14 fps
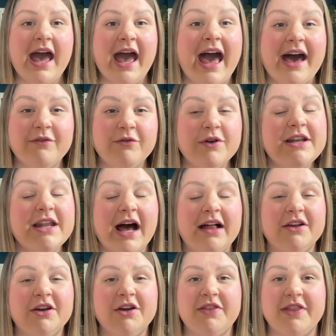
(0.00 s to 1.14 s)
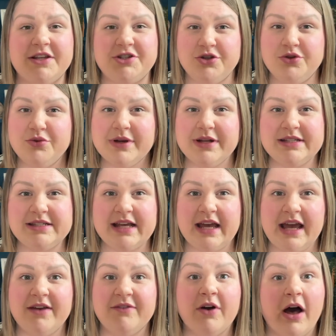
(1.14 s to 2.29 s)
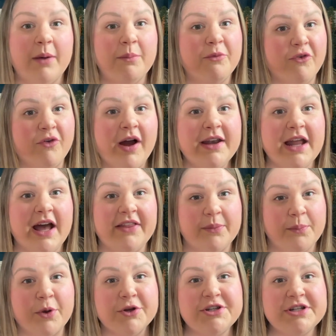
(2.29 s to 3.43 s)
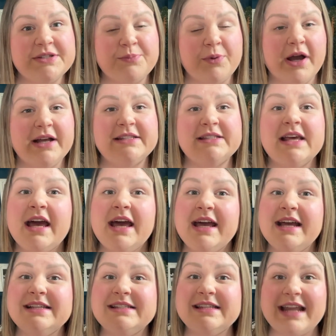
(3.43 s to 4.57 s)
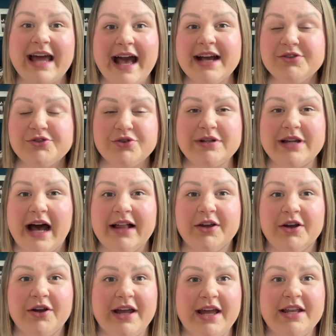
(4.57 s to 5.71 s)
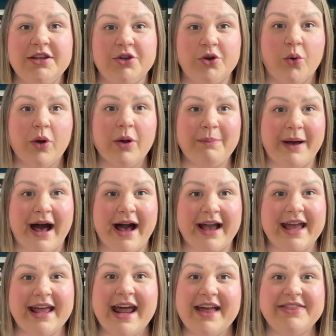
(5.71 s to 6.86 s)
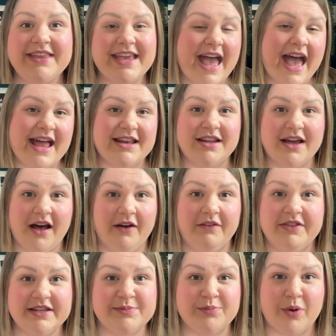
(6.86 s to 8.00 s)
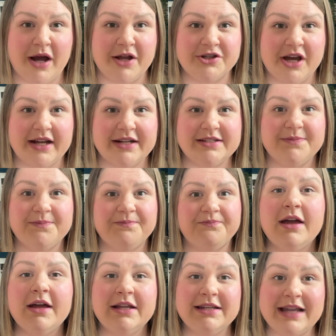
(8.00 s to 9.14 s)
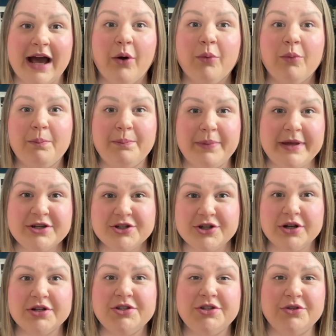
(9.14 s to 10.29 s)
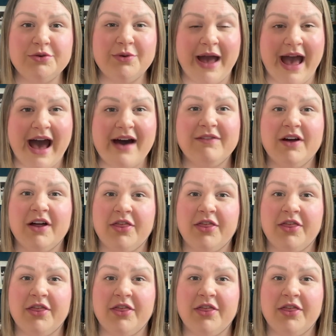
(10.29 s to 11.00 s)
Every dollar that you can save upfront on the purchase price is an extra dollar in your pocket at the end of this project. Now, be sure to have a